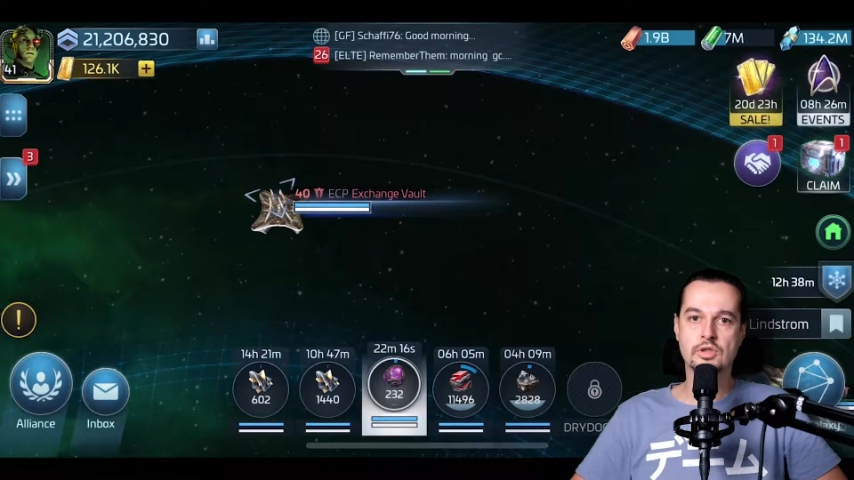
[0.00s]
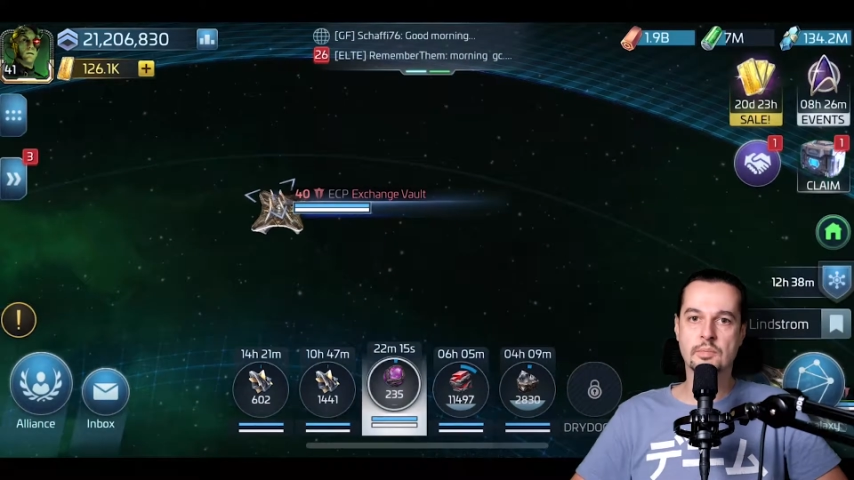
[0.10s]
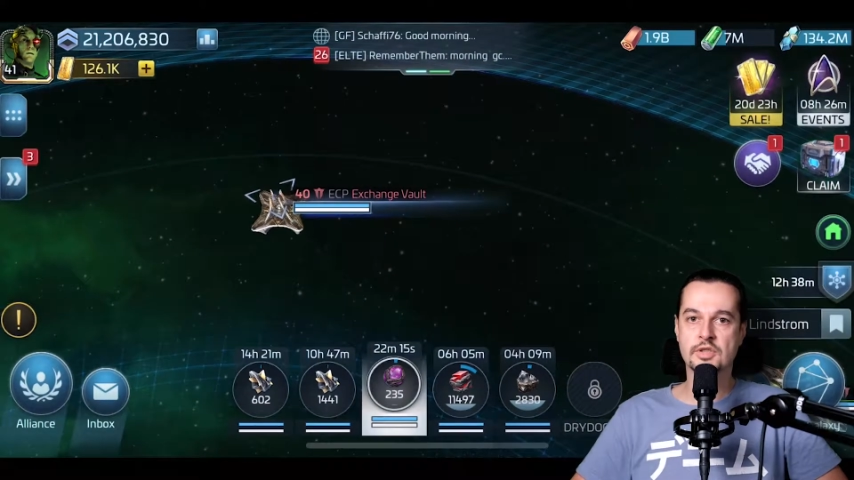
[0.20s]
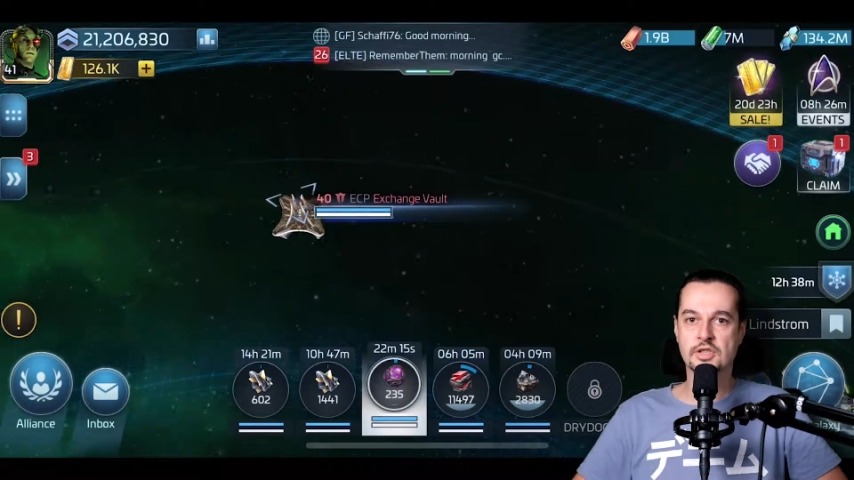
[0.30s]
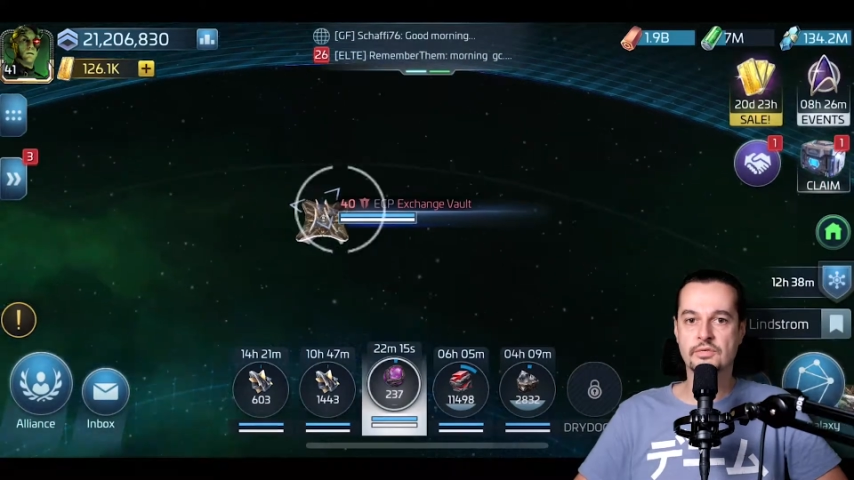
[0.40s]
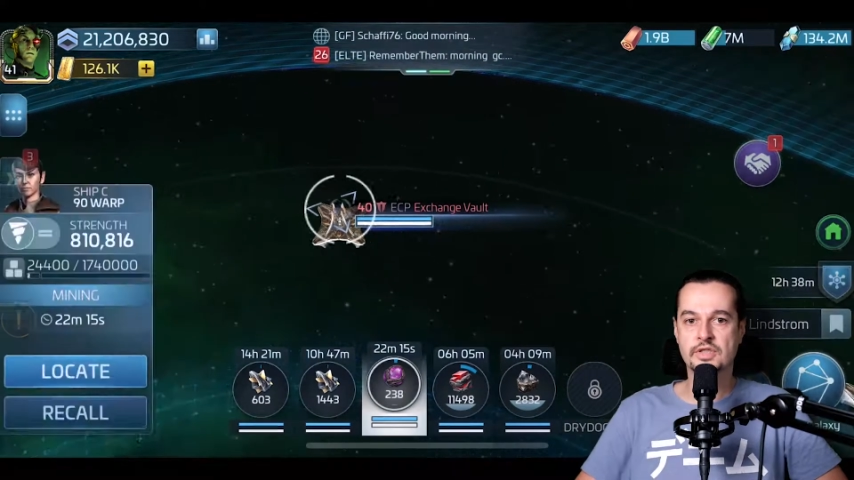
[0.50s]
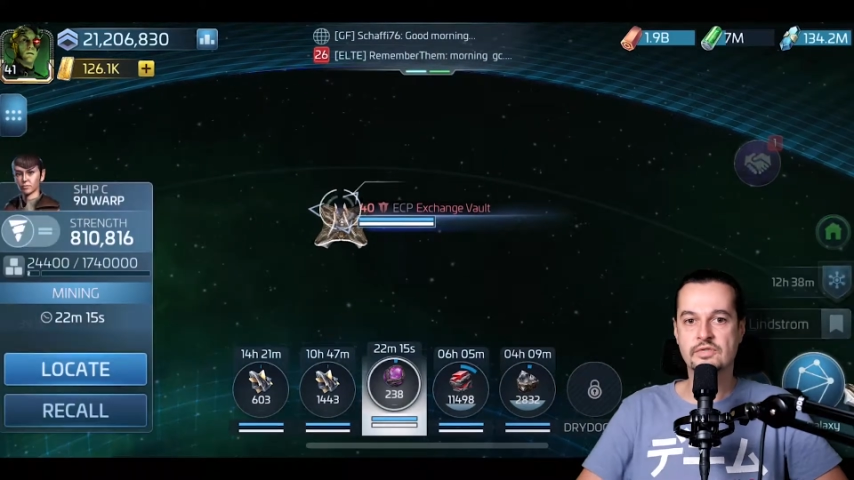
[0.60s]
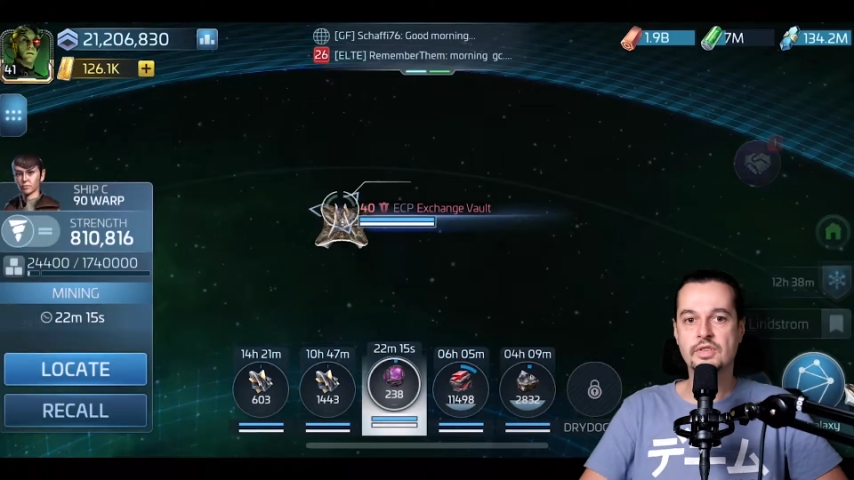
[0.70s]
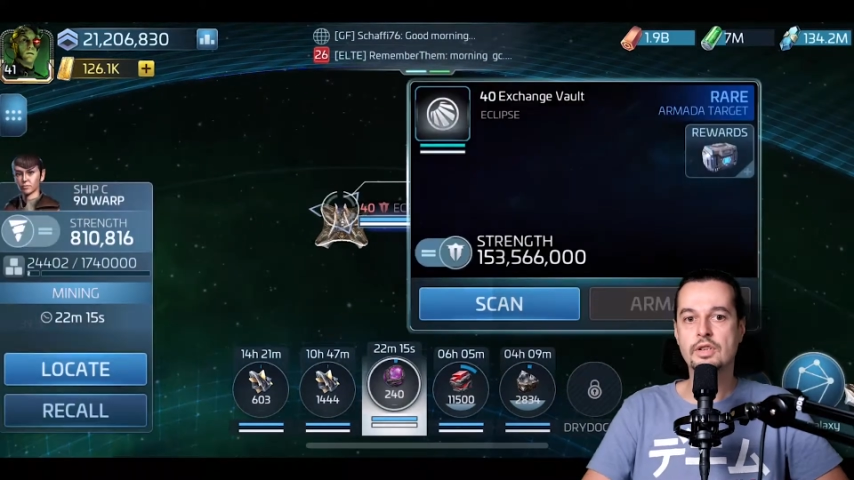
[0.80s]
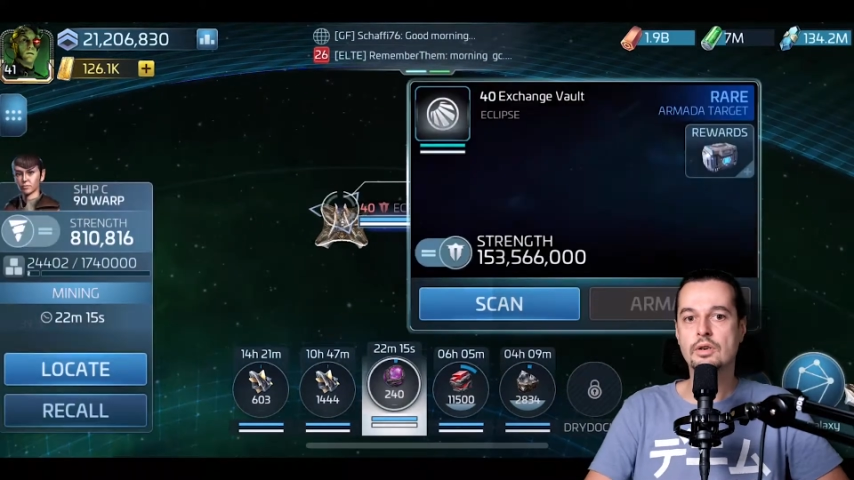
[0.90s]
comments of this
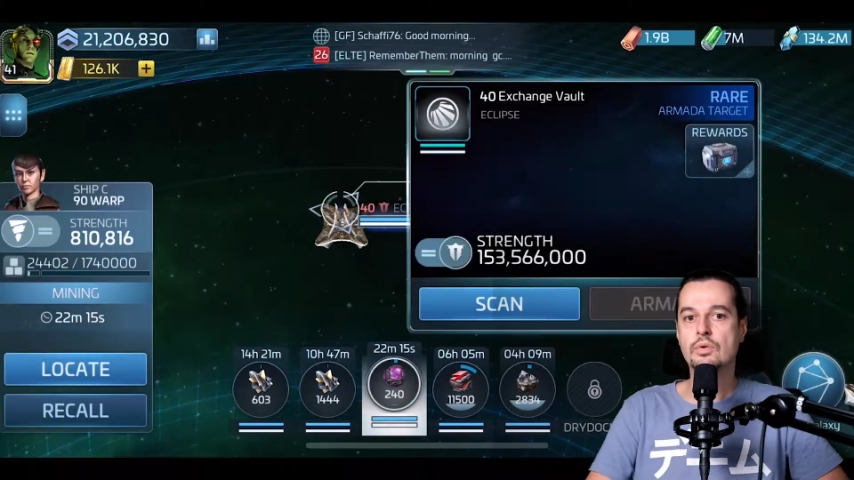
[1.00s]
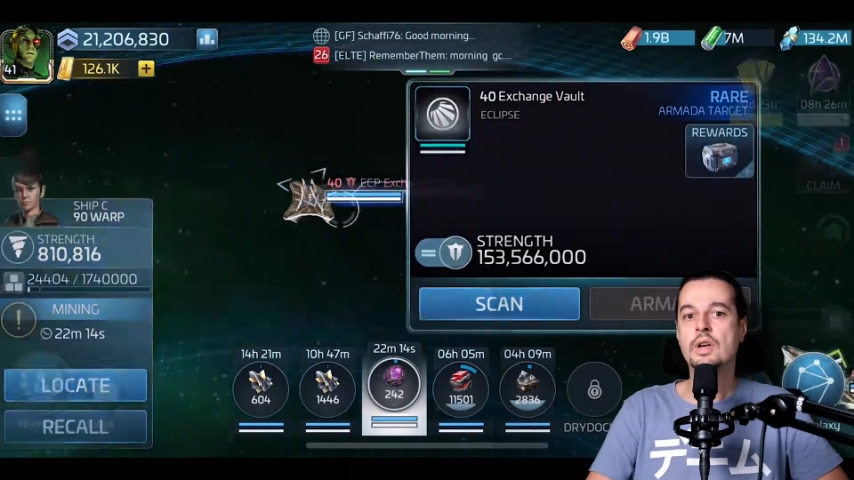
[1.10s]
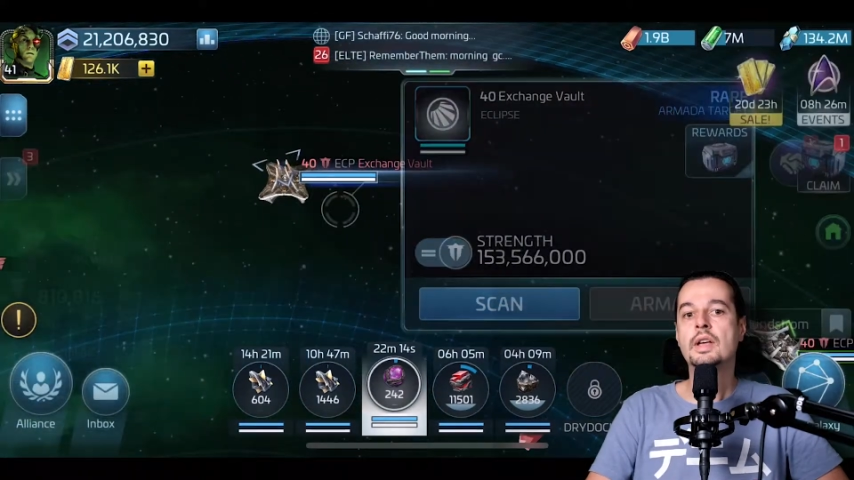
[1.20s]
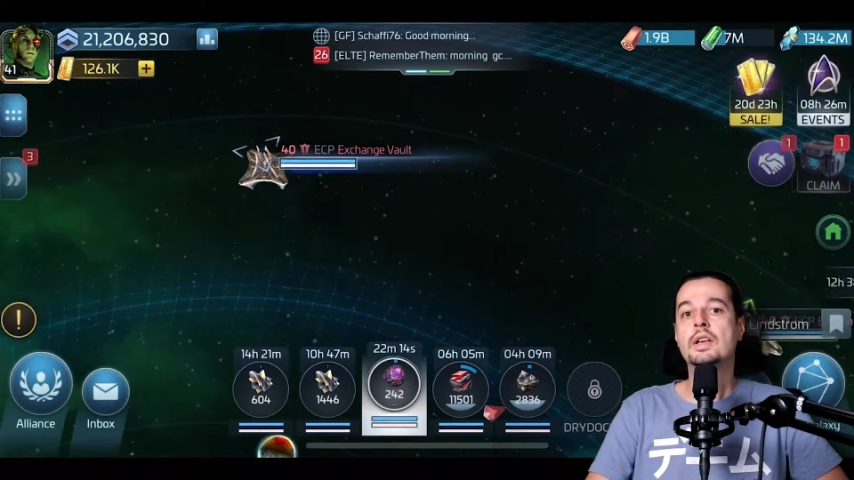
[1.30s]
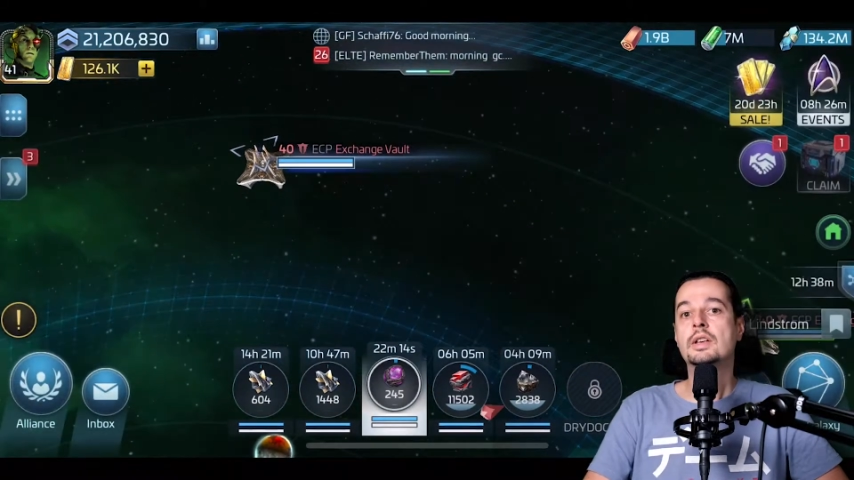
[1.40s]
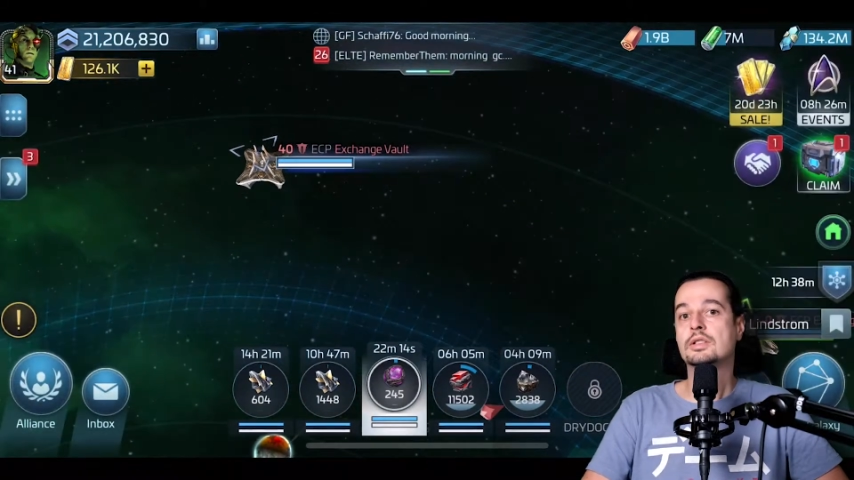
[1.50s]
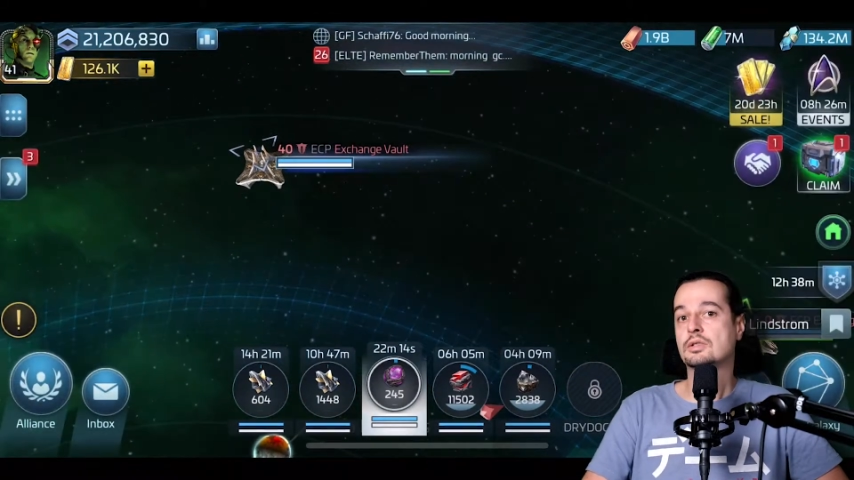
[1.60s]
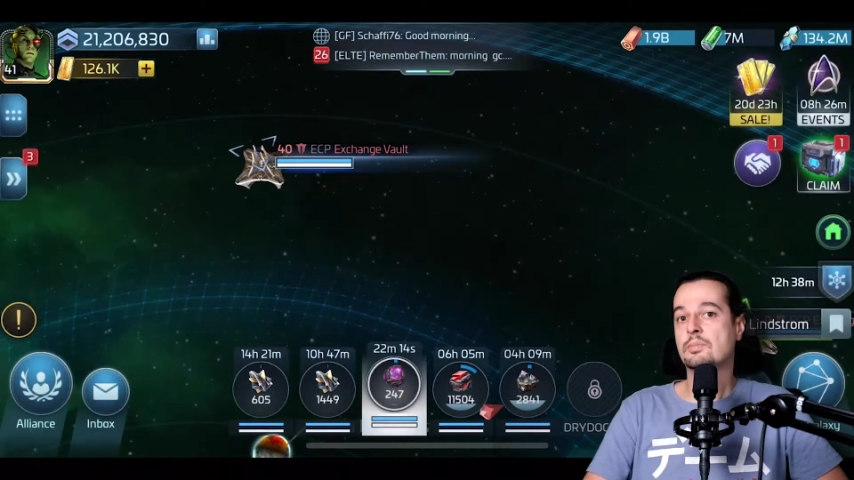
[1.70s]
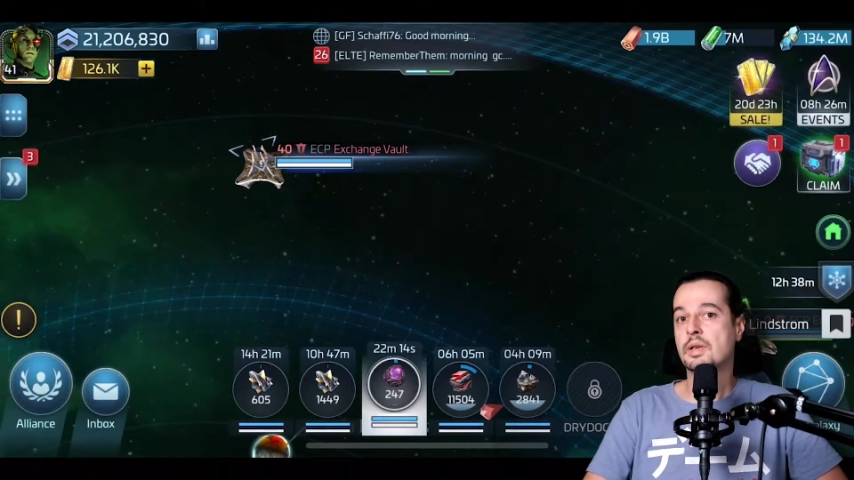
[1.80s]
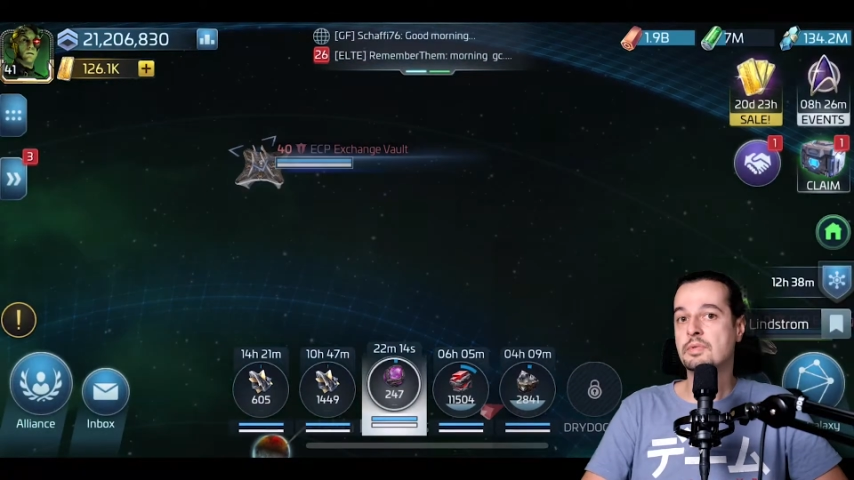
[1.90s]
video, so maybe